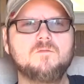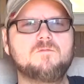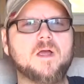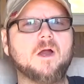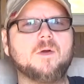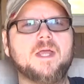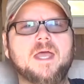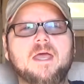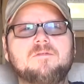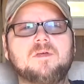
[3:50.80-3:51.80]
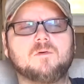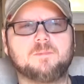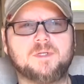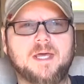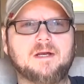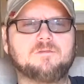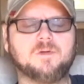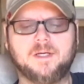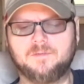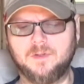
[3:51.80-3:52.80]
very heavy on a banana
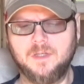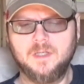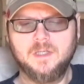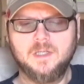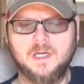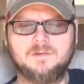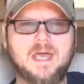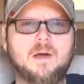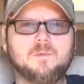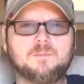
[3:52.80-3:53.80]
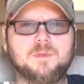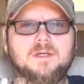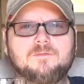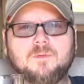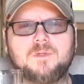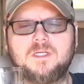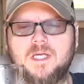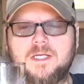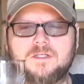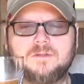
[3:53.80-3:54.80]
flavor. And that would be from the
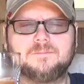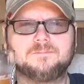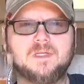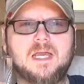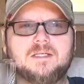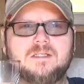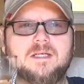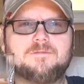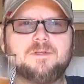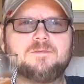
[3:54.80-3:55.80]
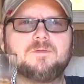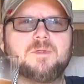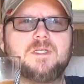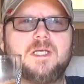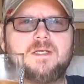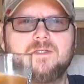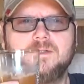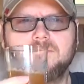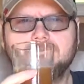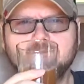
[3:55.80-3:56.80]
yeast. That is definitely from the yeast.